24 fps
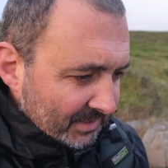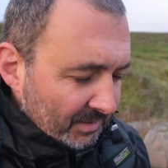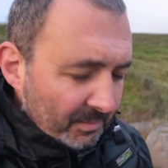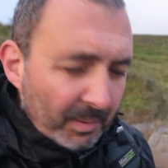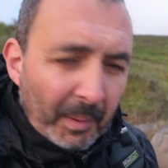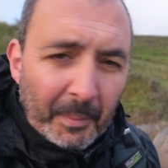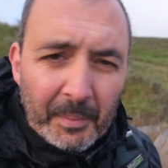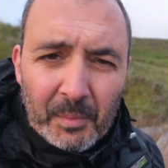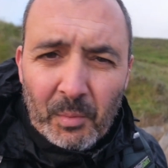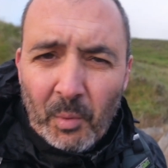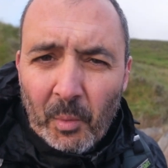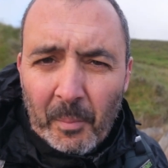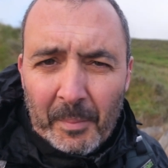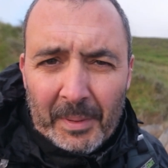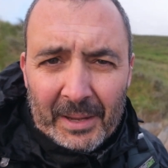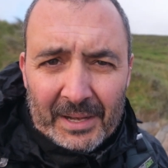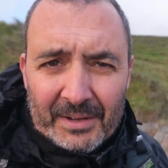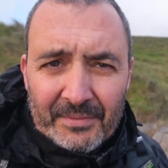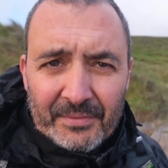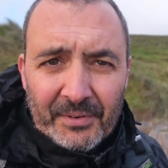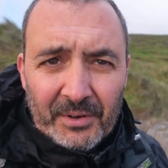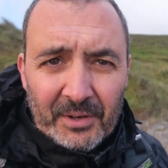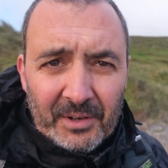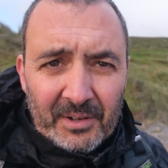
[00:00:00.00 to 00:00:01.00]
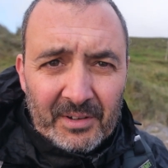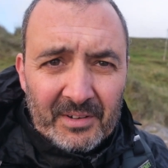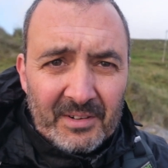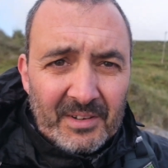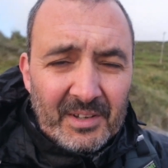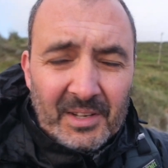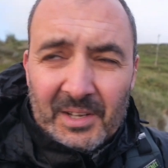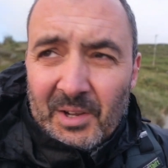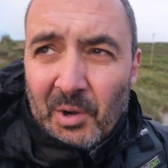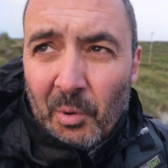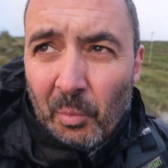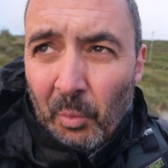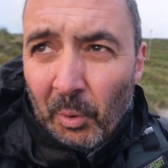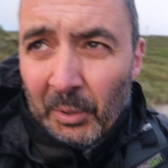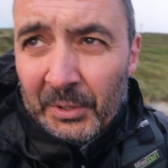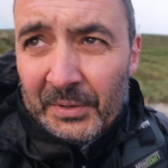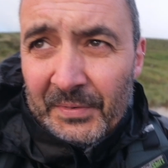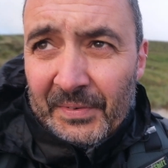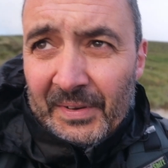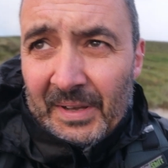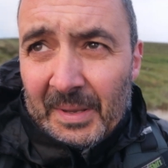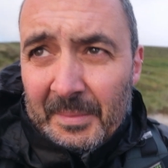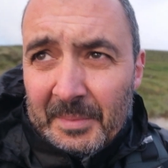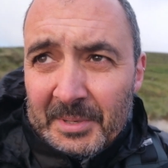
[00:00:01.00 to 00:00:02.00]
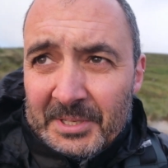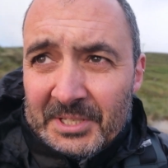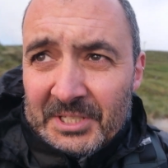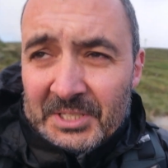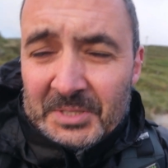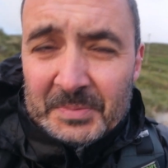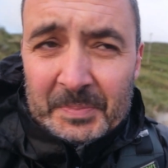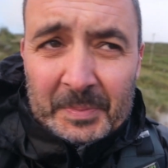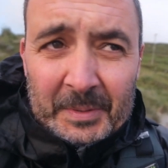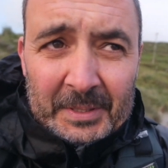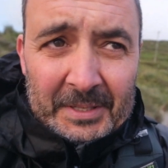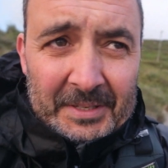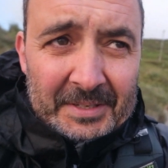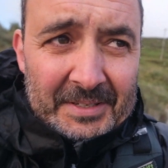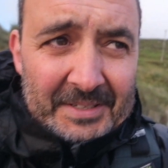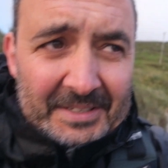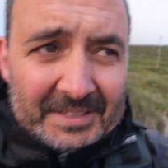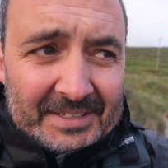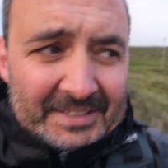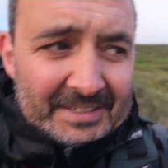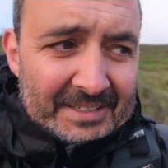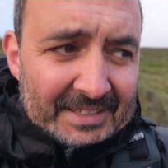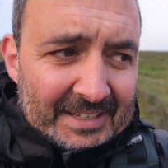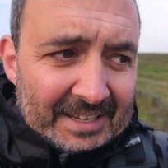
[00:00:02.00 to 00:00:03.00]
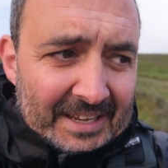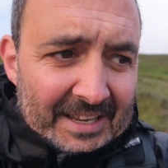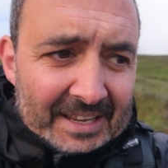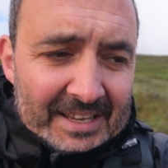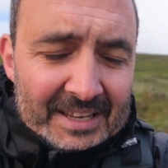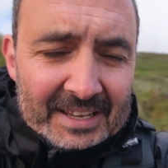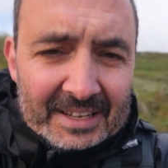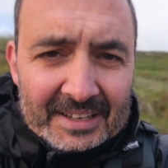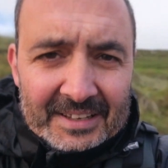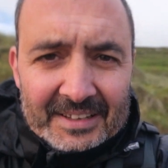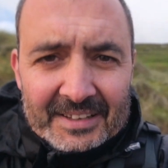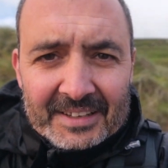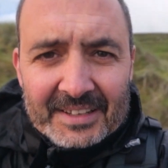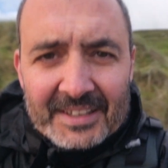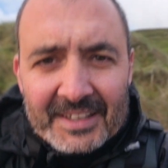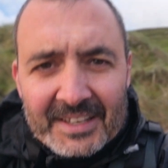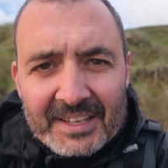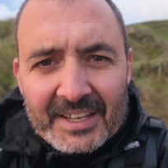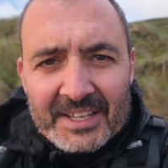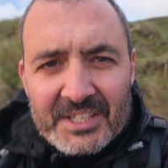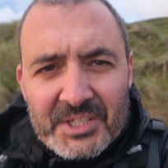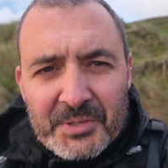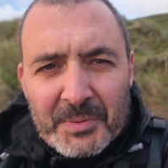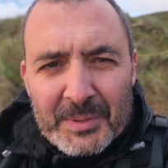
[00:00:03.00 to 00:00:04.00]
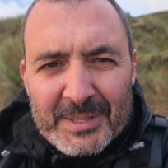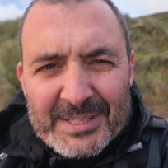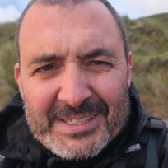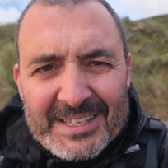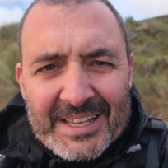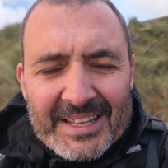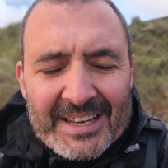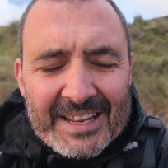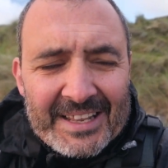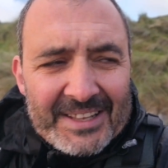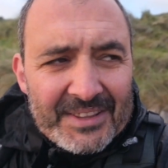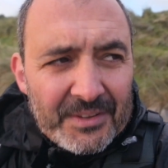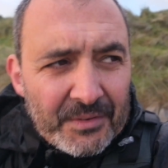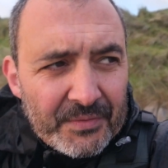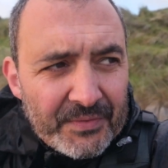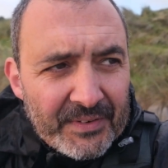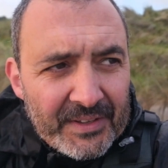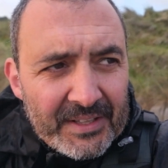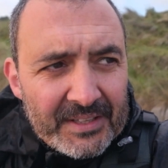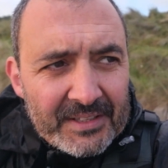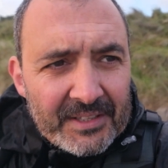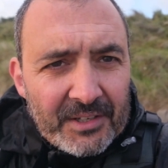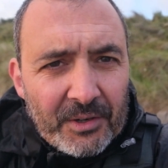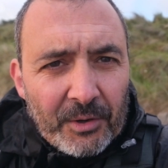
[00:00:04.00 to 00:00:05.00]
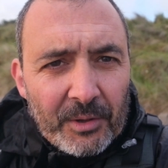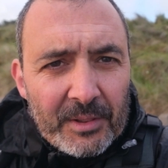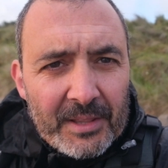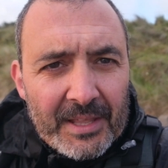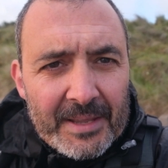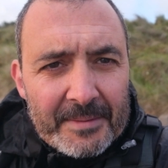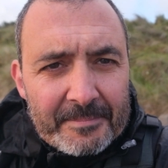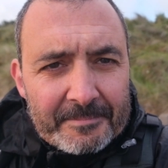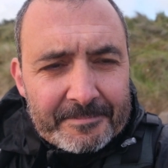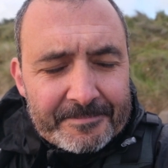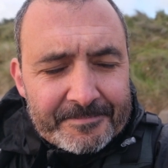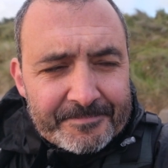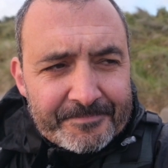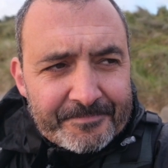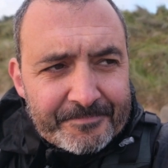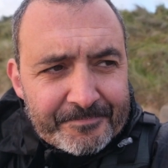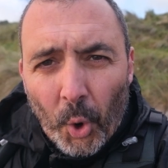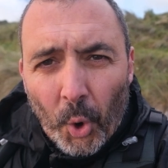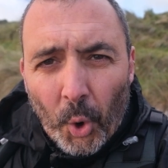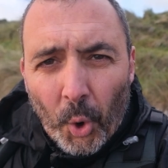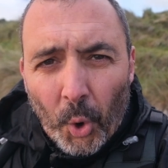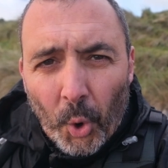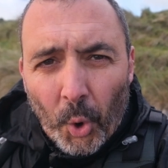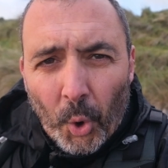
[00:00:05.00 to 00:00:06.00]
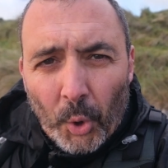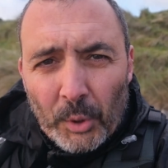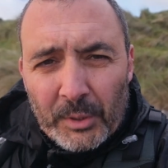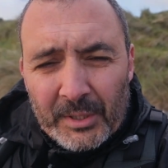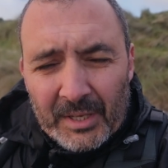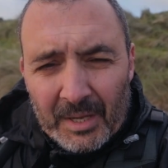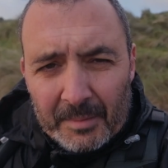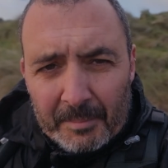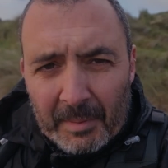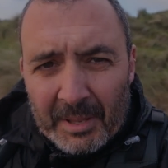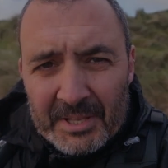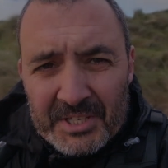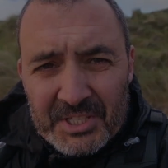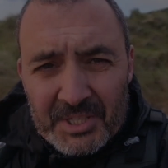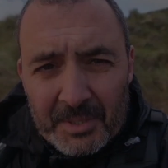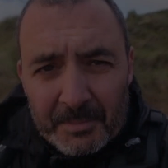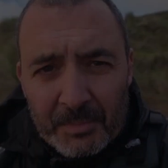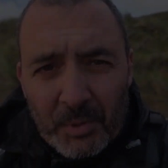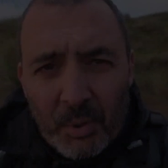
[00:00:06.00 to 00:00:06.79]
Probably won't make for wonderful images, but hey, get you excited in the field and all that. Did I mention I'm